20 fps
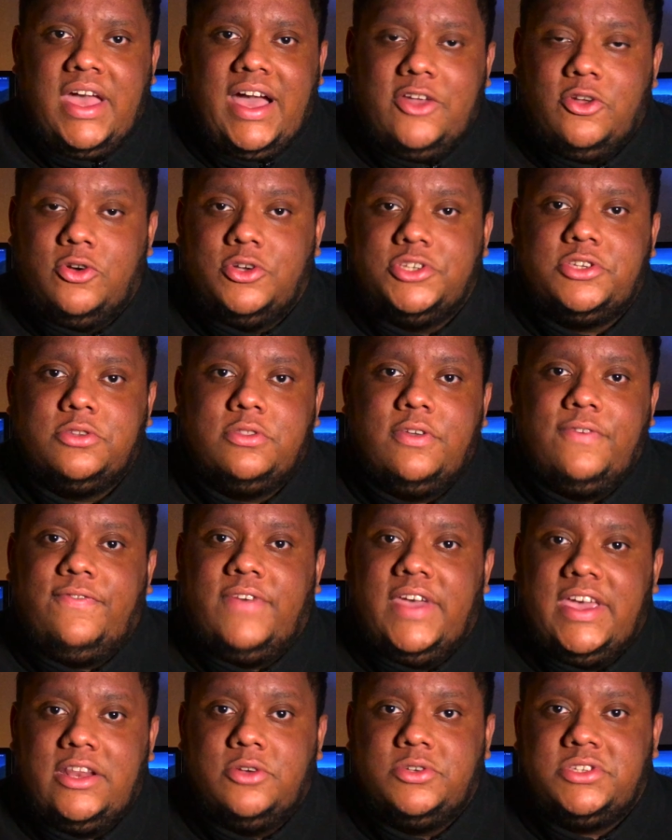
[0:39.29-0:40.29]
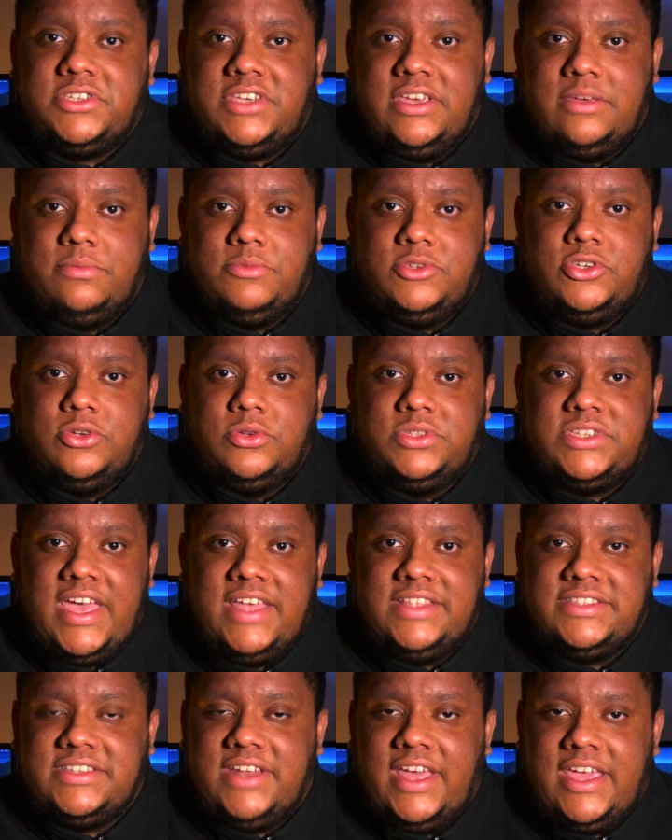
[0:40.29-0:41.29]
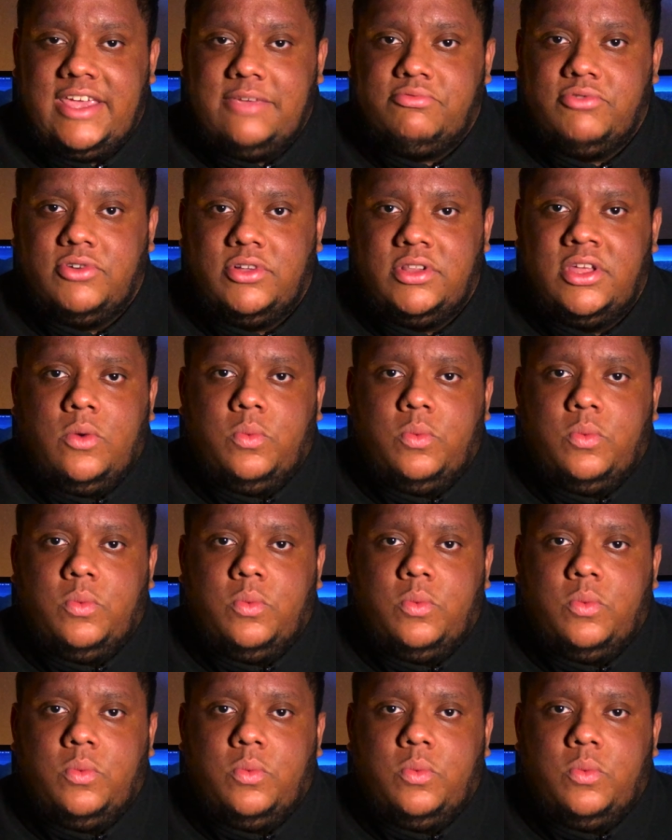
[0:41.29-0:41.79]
And also the furlough scheme due to end in April,